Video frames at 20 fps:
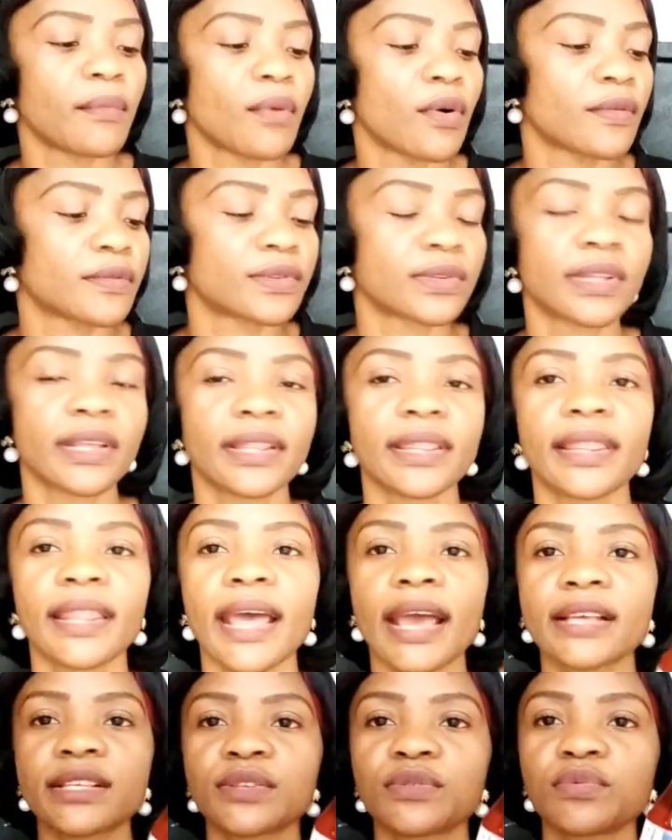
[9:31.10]
move to the
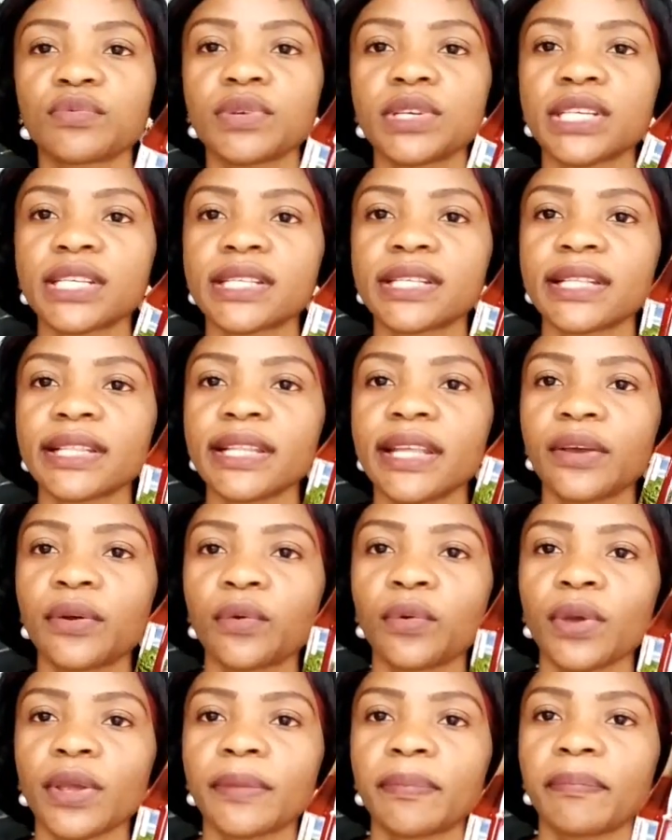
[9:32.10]
next, which is
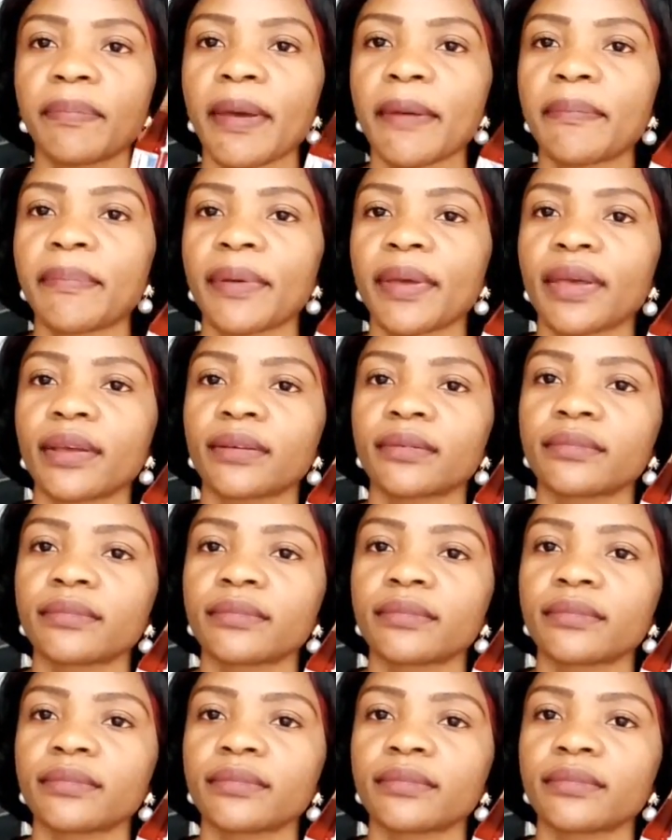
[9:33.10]
liquid pepper.